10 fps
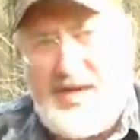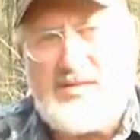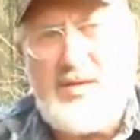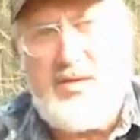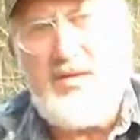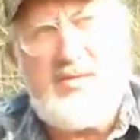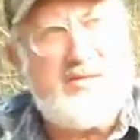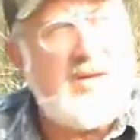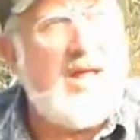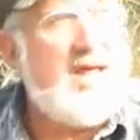likes to use
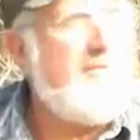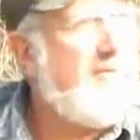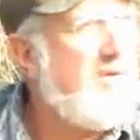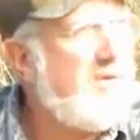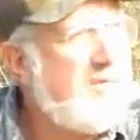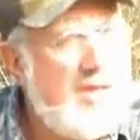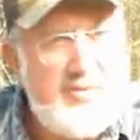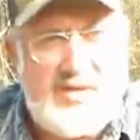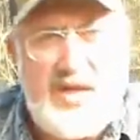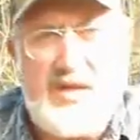a slate for
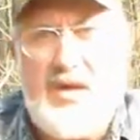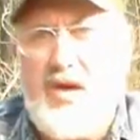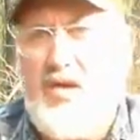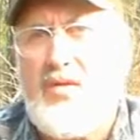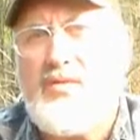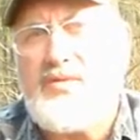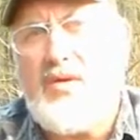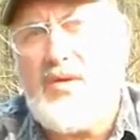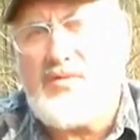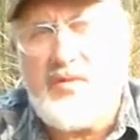close-in calls
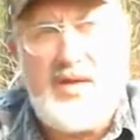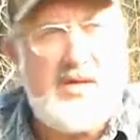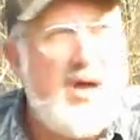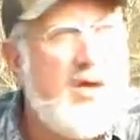or tree